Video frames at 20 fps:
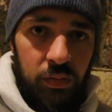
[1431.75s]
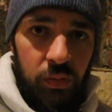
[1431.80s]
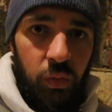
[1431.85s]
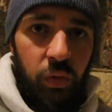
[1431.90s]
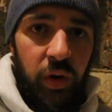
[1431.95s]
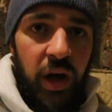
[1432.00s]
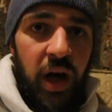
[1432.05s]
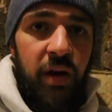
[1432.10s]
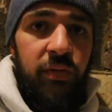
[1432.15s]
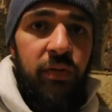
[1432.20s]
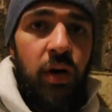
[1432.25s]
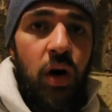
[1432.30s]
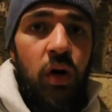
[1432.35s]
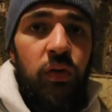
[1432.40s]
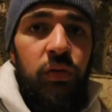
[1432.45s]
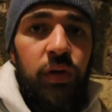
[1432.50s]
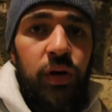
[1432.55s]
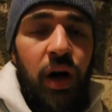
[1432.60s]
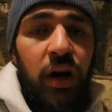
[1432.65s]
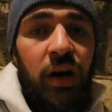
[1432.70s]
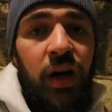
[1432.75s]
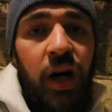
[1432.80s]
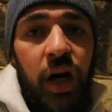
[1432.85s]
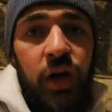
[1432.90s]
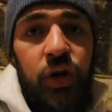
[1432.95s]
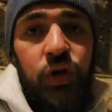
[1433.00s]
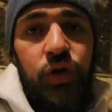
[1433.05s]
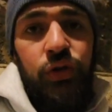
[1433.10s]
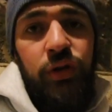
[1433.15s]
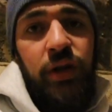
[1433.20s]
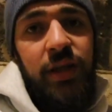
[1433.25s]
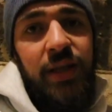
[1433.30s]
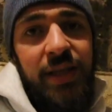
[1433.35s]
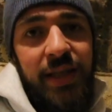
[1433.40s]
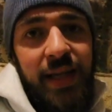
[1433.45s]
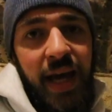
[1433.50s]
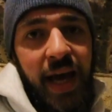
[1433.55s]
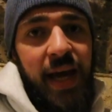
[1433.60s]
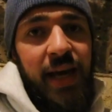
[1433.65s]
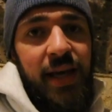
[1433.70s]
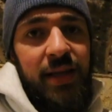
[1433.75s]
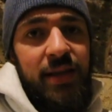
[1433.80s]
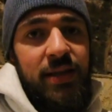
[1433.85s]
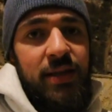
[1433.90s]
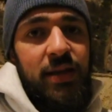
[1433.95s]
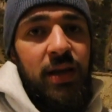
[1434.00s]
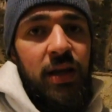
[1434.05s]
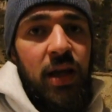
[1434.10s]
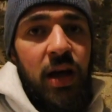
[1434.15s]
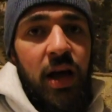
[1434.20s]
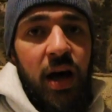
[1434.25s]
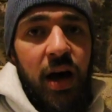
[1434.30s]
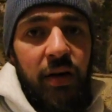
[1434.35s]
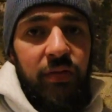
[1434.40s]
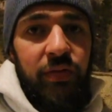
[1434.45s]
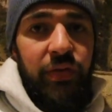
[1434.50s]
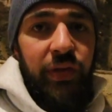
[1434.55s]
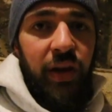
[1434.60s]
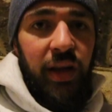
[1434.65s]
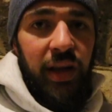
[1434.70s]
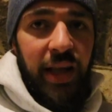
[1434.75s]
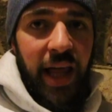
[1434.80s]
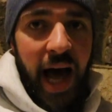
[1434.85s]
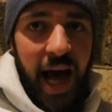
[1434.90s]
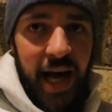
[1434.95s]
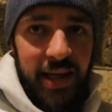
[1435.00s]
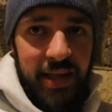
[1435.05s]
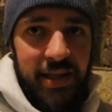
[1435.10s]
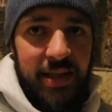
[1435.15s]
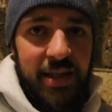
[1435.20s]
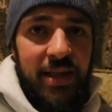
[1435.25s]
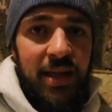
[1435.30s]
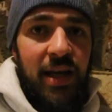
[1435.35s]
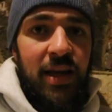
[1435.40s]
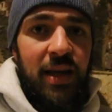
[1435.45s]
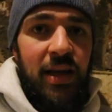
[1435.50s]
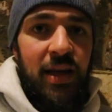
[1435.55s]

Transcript: We have over a hundred days of the last